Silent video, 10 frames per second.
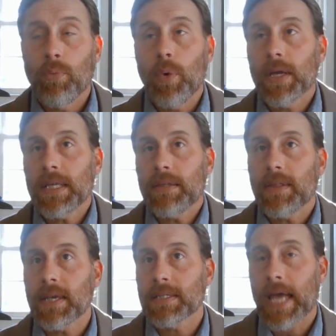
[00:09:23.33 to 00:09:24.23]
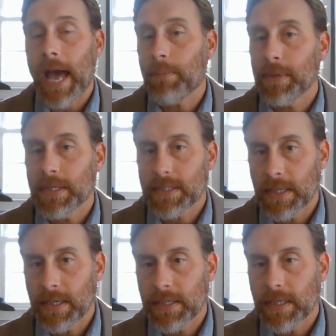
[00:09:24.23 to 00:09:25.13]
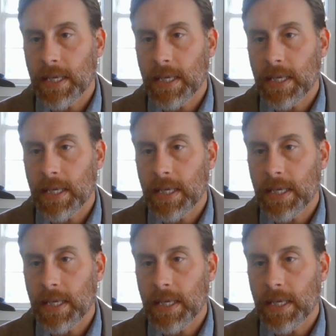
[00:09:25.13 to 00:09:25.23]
what he thinks happiness is.